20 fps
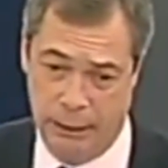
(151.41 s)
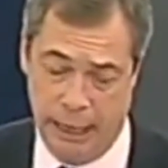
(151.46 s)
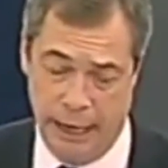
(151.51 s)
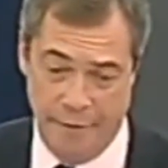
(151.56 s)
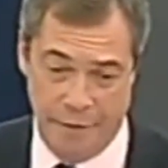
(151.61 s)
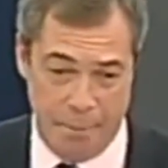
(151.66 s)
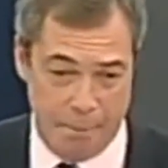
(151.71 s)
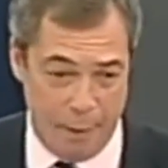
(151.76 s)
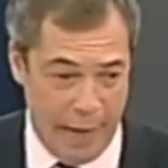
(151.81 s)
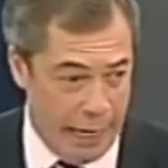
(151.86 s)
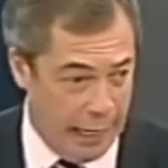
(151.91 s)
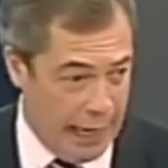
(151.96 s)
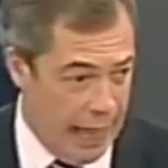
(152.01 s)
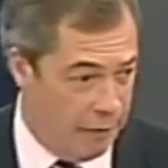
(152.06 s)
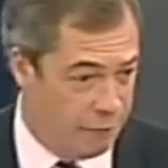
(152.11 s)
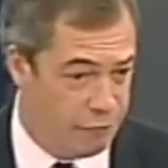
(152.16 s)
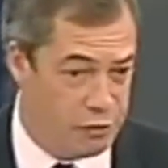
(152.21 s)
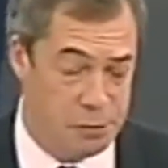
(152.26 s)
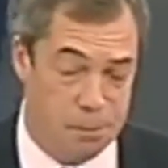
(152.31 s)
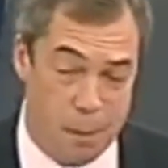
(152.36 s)
And the
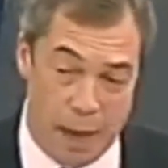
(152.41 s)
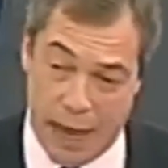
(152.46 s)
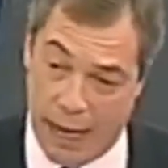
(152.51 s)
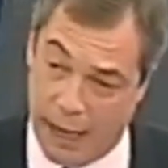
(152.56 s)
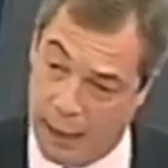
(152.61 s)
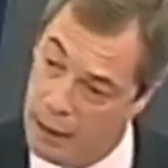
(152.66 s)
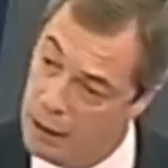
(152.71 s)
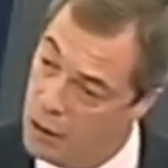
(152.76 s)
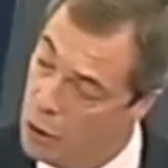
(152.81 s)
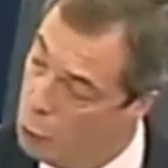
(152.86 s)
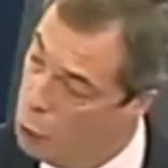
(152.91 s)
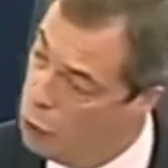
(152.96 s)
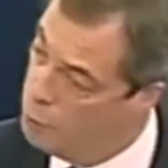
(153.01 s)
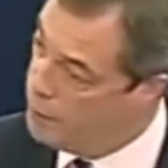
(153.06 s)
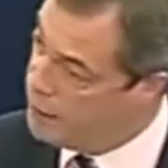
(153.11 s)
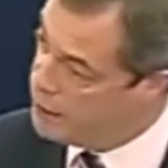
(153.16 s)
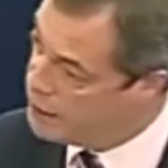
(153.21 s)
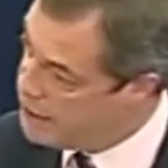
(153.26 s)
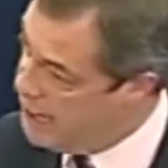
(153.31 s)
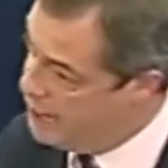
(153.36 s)
bailout for Spain would
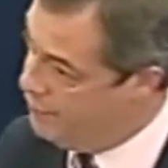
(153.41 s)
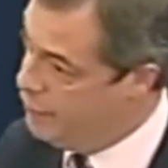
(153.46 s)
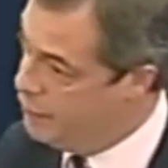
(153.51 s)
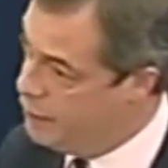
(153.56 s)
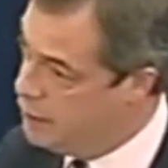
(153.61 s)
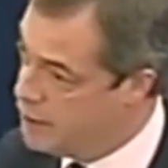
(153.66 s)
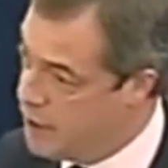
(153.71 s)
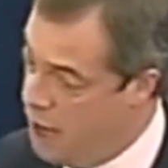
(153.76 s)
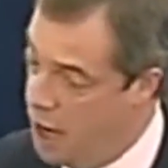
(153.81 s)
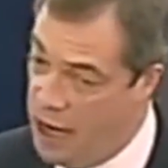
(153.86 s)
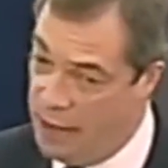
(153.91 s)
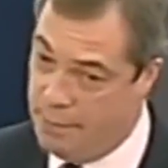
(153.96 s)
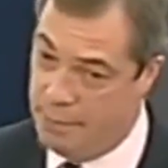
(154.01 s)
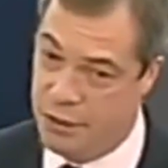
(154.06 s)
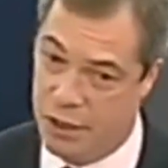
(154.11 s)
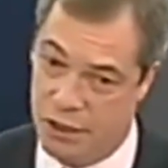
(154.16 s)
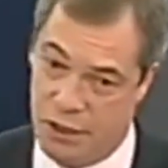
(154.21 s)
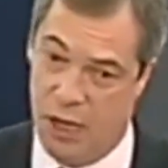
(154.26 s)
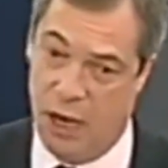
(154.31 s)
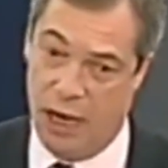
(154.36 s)
be 7
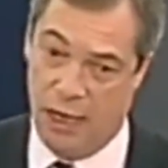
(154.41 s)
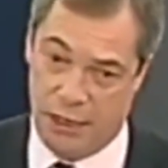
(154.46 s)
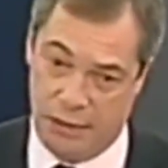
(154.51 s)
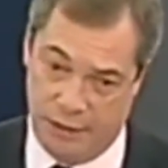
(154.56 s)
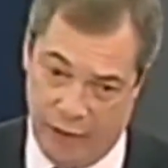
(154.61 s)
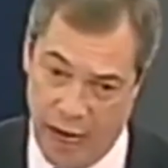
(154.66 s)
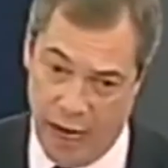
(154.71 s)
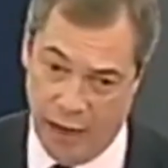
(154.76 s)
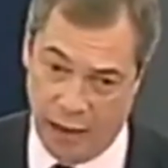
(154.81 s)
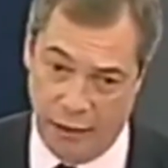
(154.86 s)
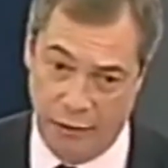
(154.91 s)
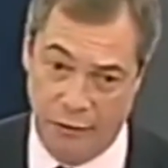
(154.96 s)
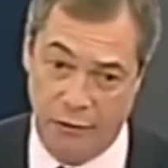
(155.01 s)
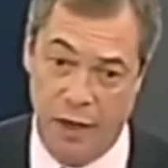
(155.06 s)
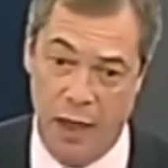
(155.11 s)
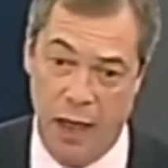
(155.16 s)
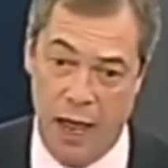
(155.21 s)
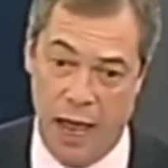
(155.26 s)
times the size of Ireland,